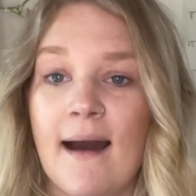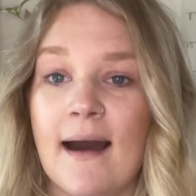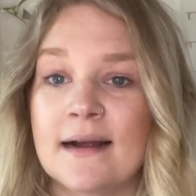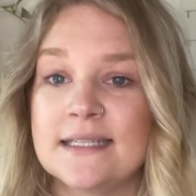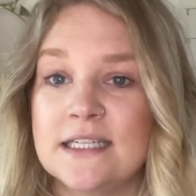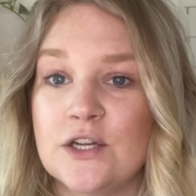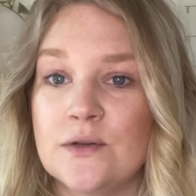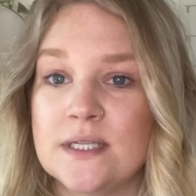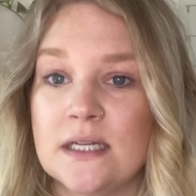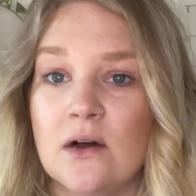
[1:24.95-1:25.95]

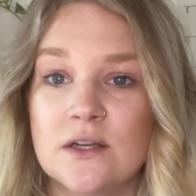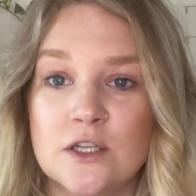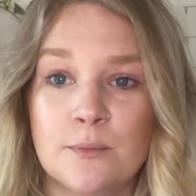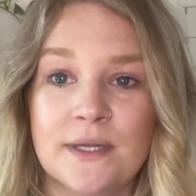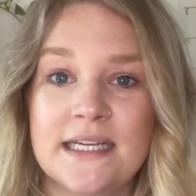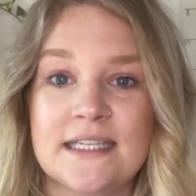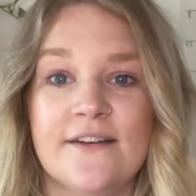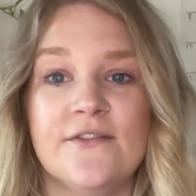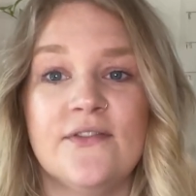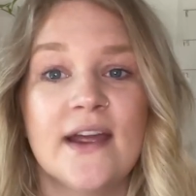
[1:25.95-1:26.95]
Oxytocin also plays
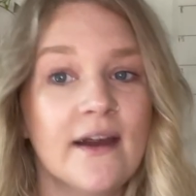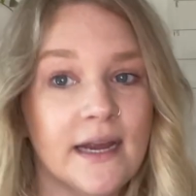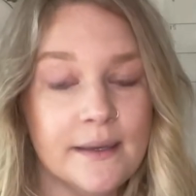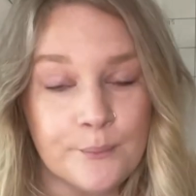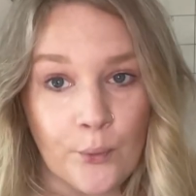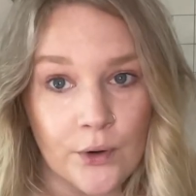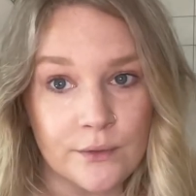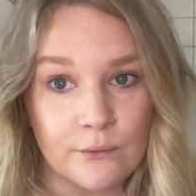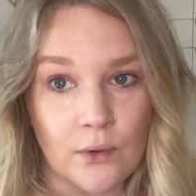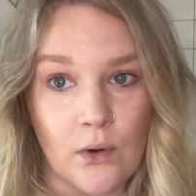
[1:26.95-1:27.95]
a very
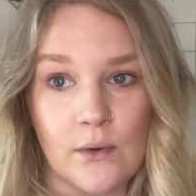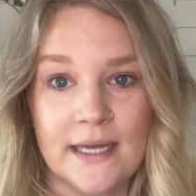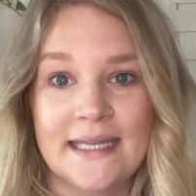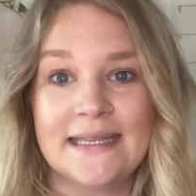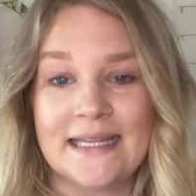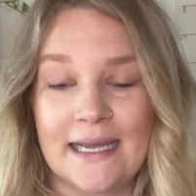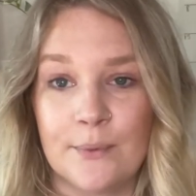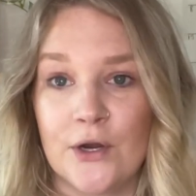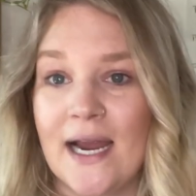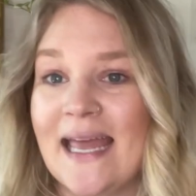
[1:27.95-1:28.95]
important role in
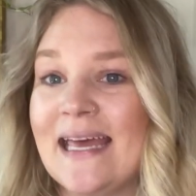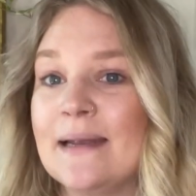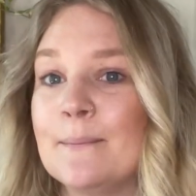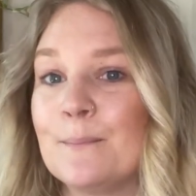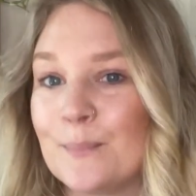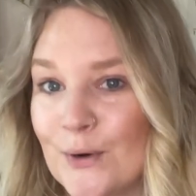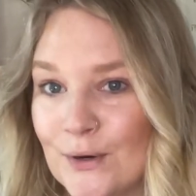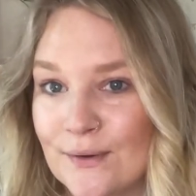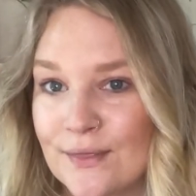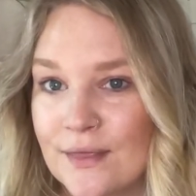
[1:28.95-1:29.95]
labor and
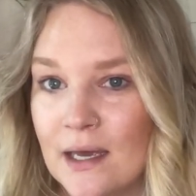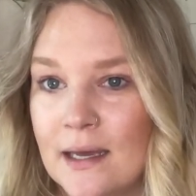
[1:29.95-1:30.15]
birth.